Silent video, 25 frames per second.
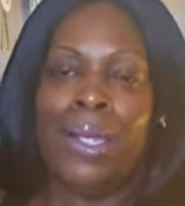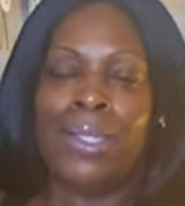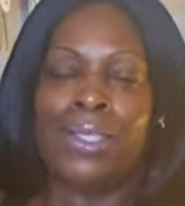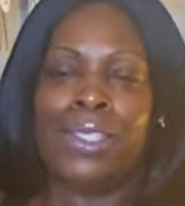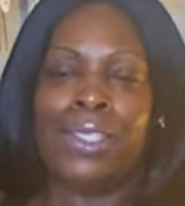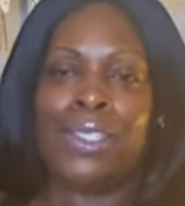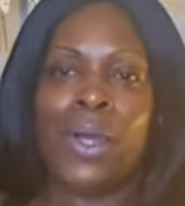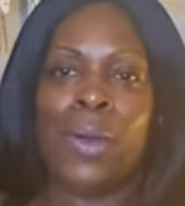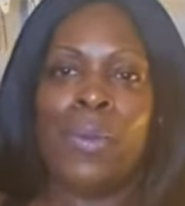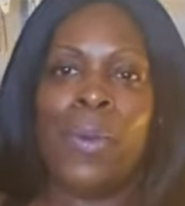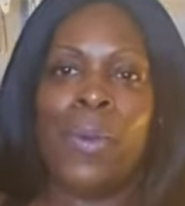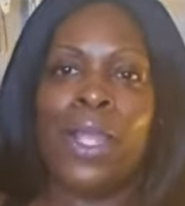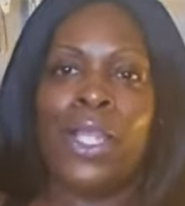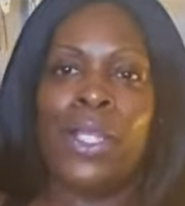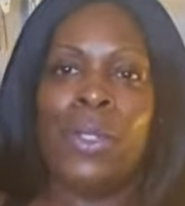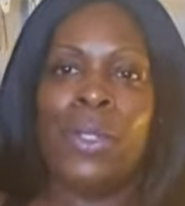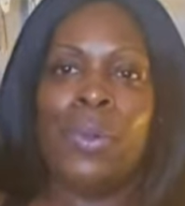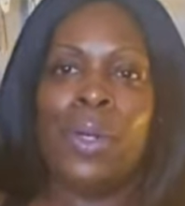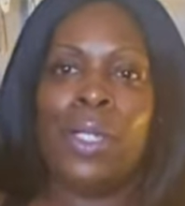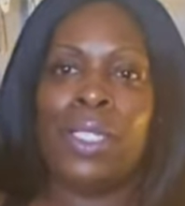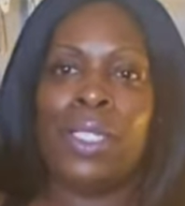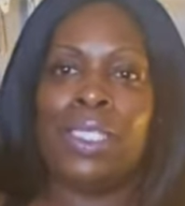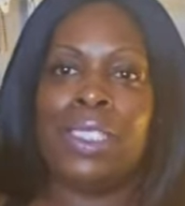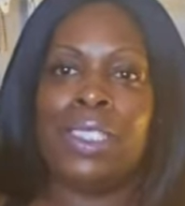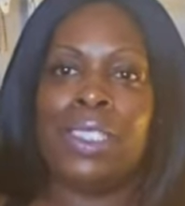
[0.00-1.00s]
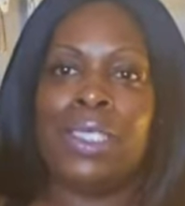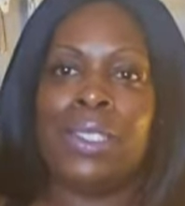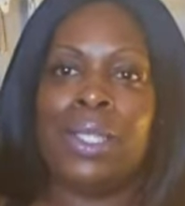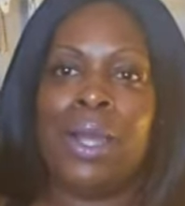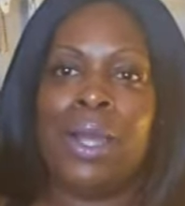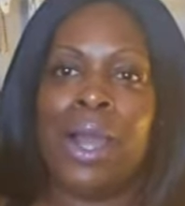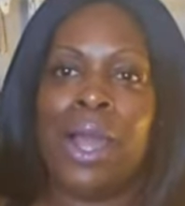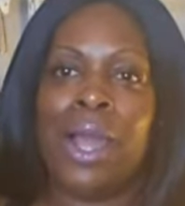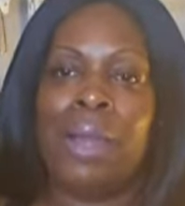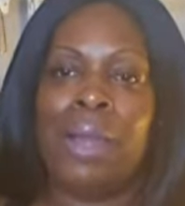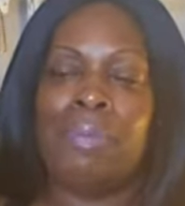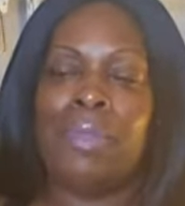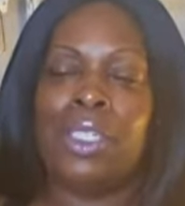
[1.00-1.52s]
So where do you want to
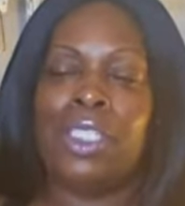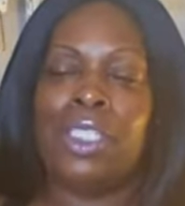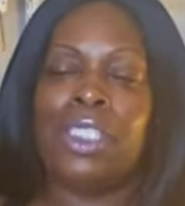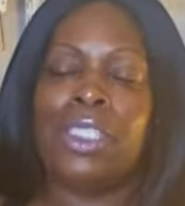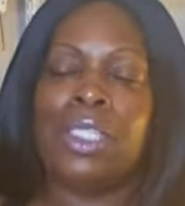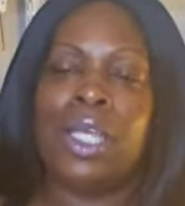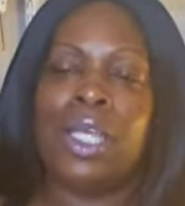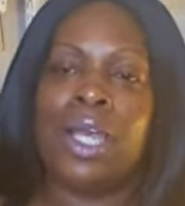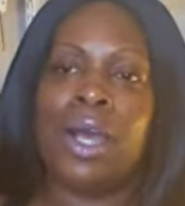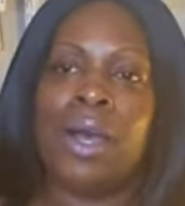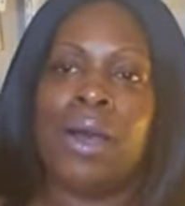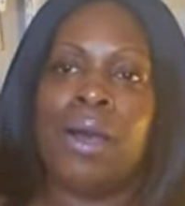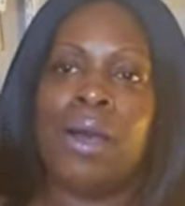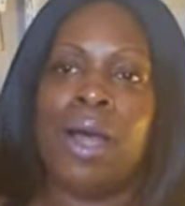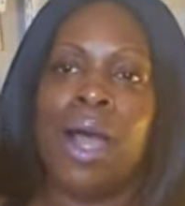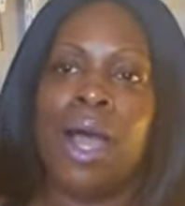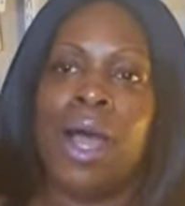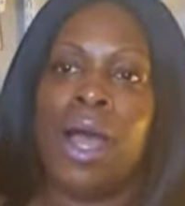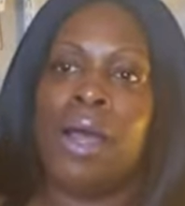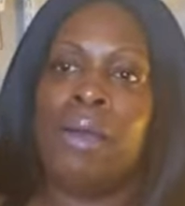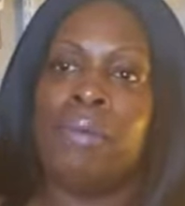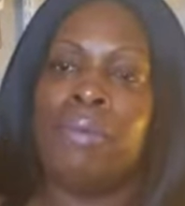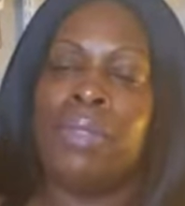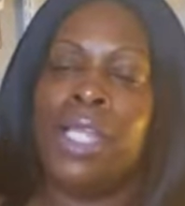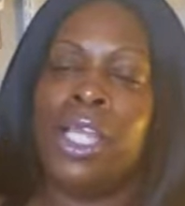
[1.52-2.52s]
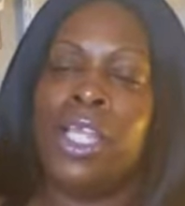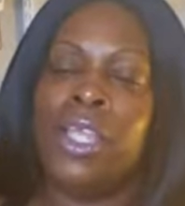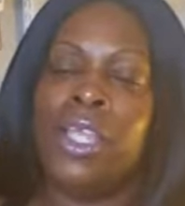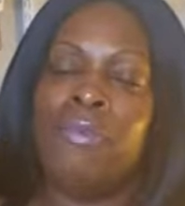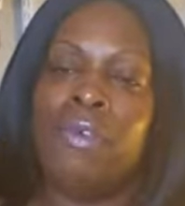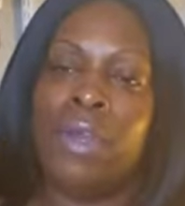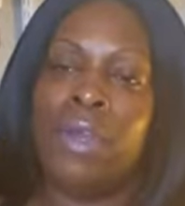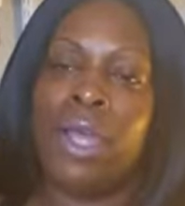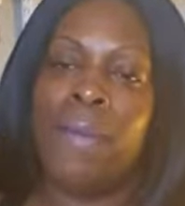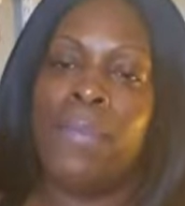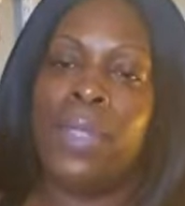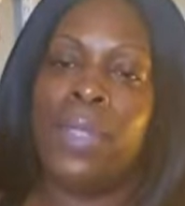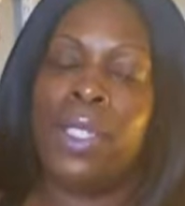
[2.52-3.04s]
start, Michelle? Thank you
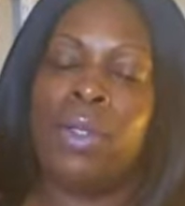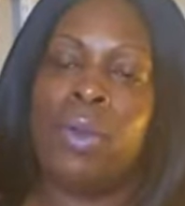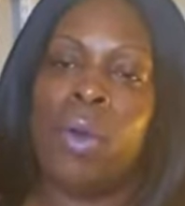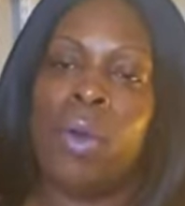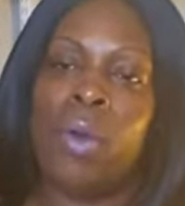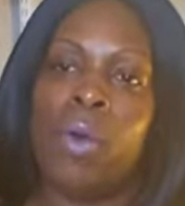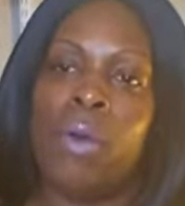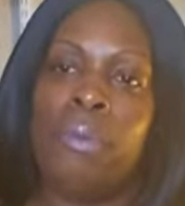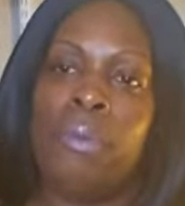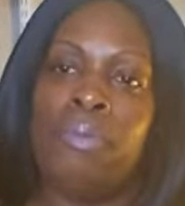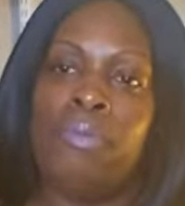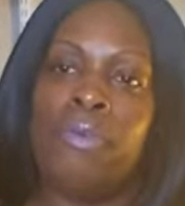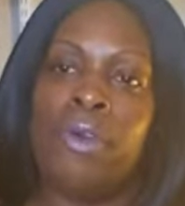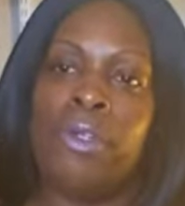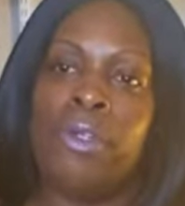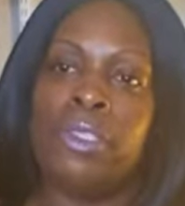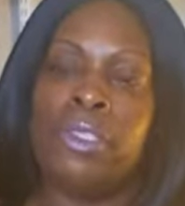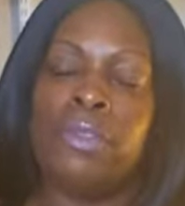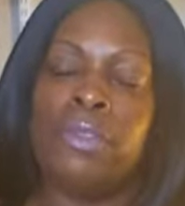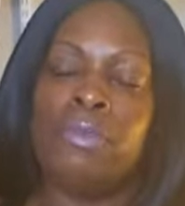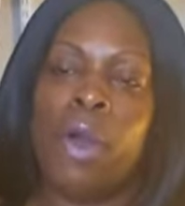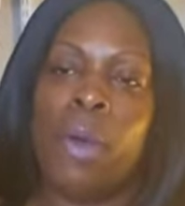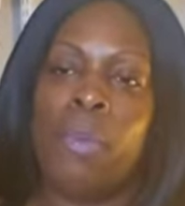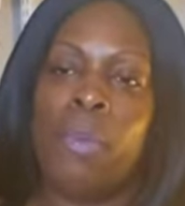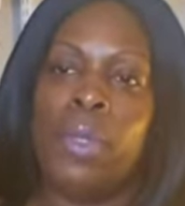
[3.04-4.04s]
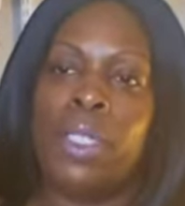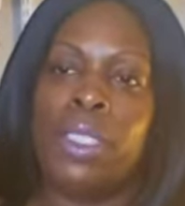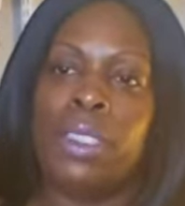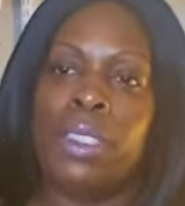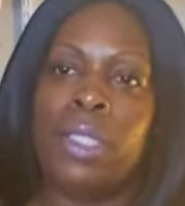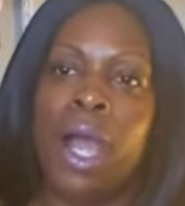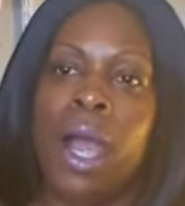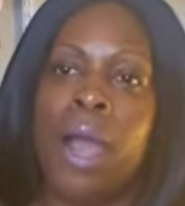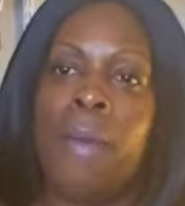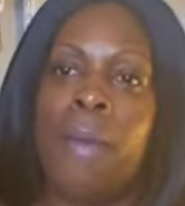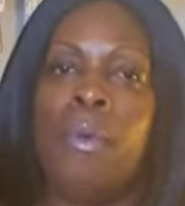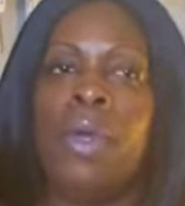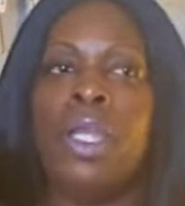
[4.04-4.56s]
for coming on, first of all. But
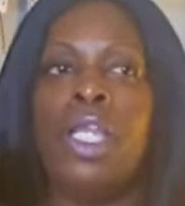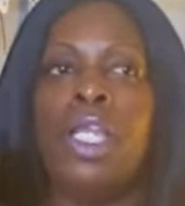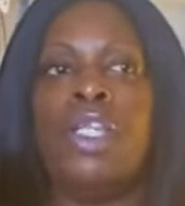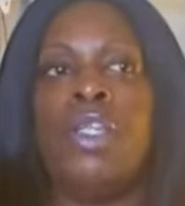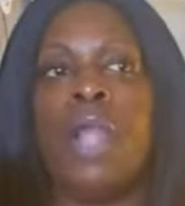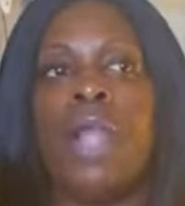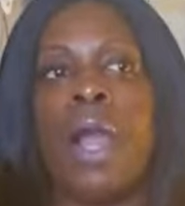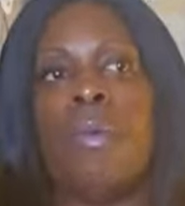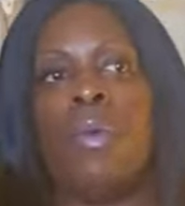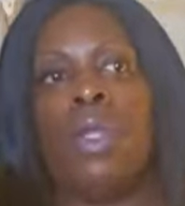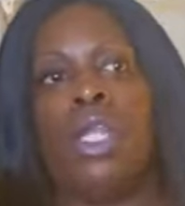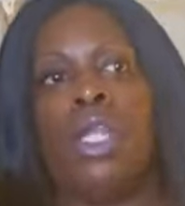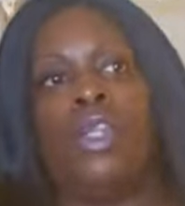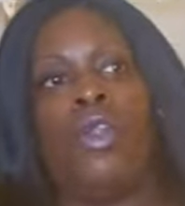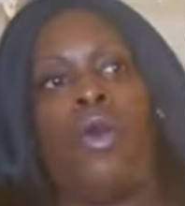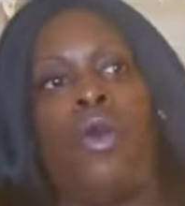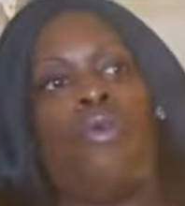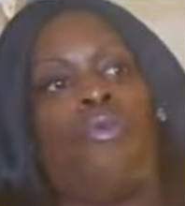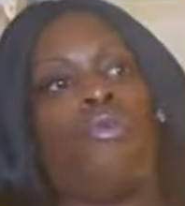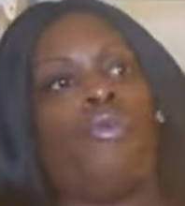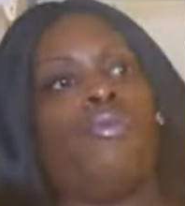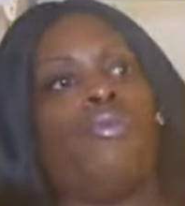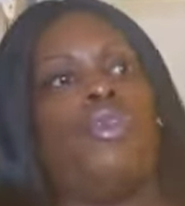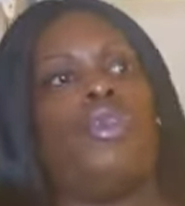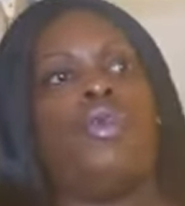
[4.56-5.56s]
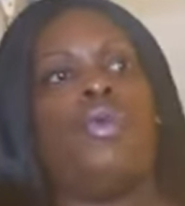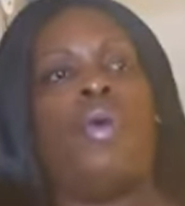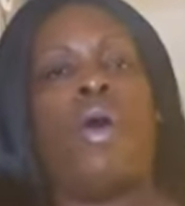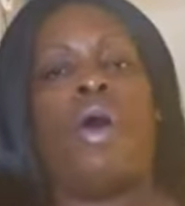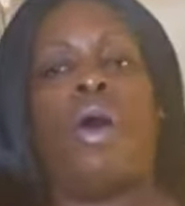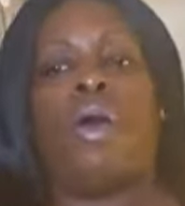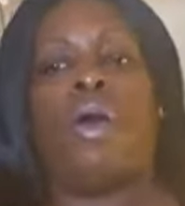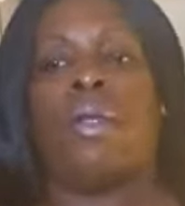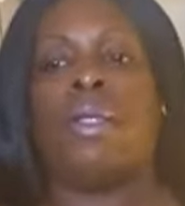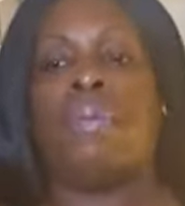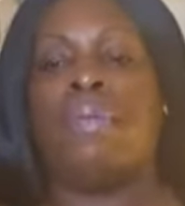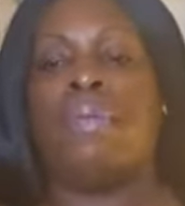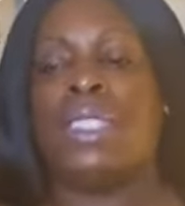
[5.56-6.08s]
I want to know from you
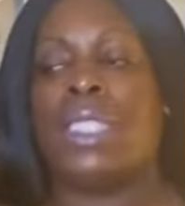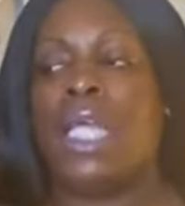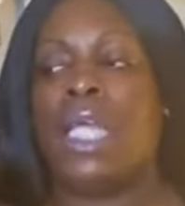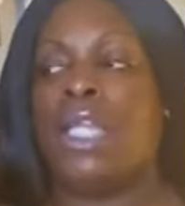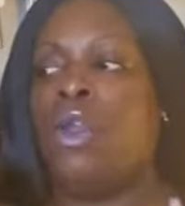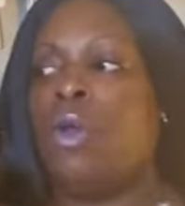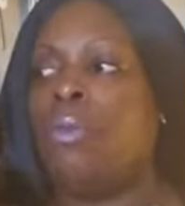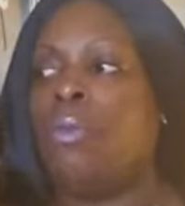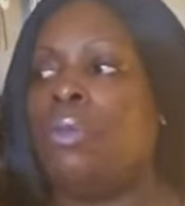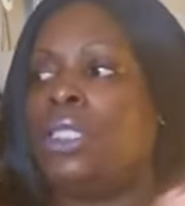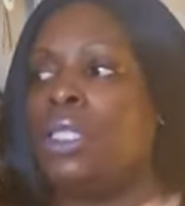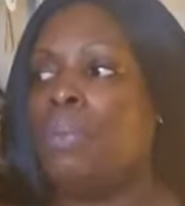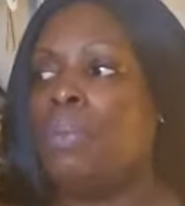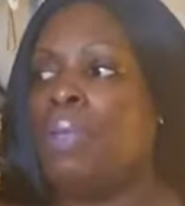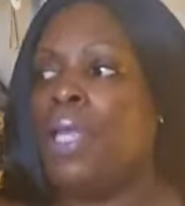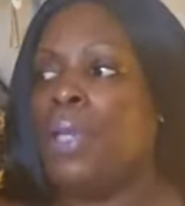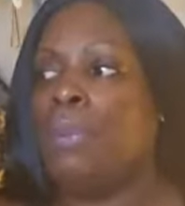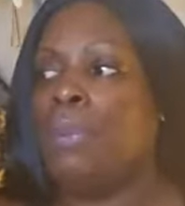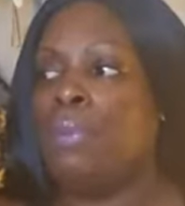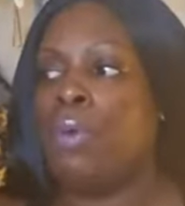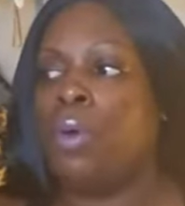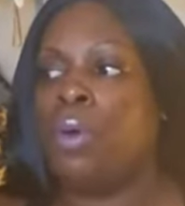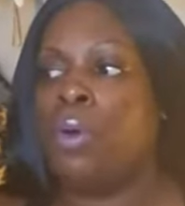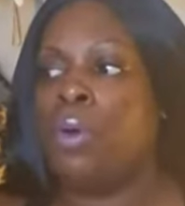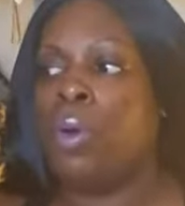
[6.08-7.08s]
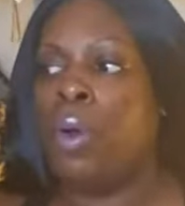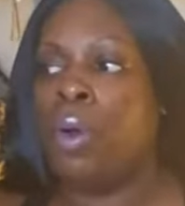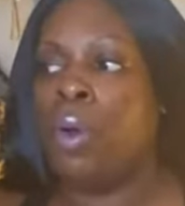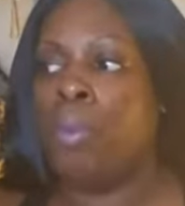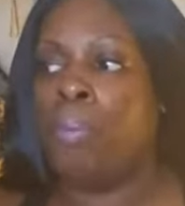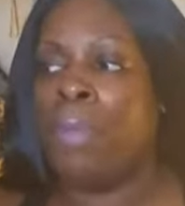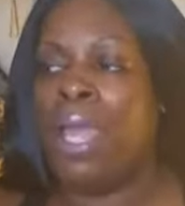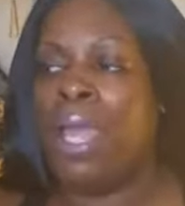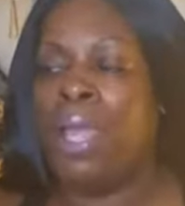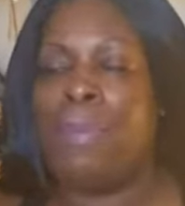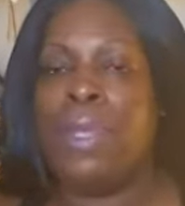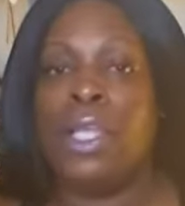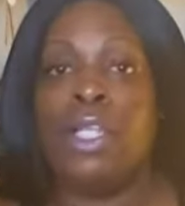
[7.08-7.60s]
all, because I know some people
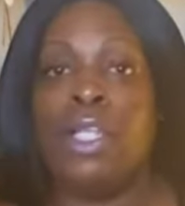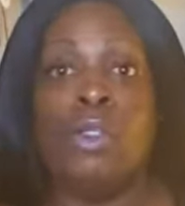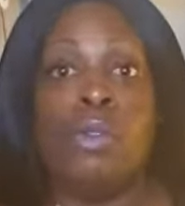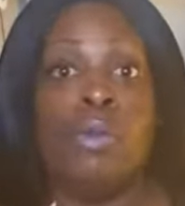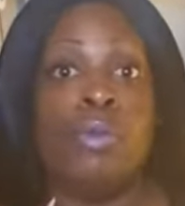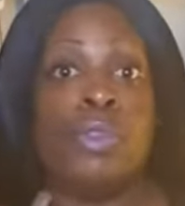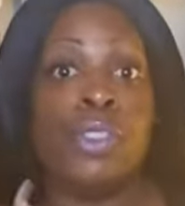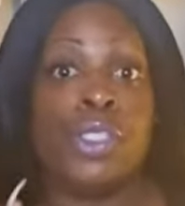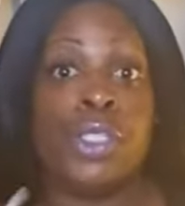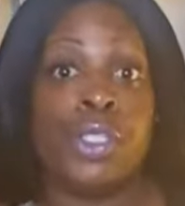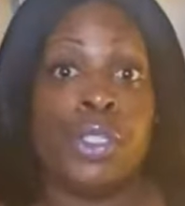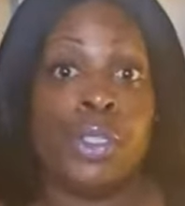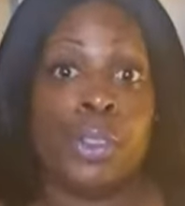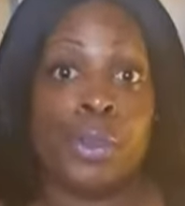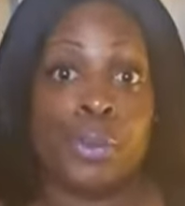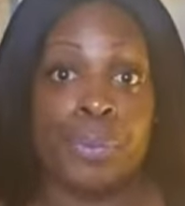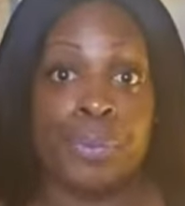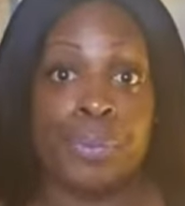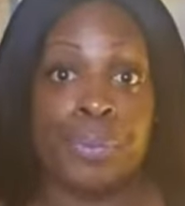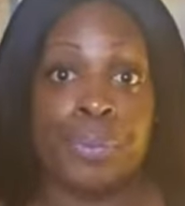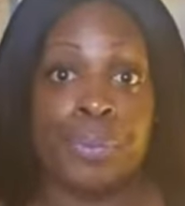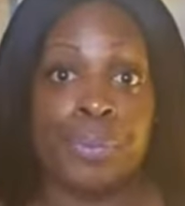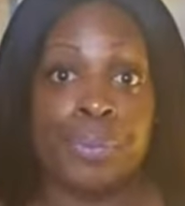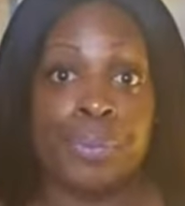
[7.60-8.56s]
may be new to you.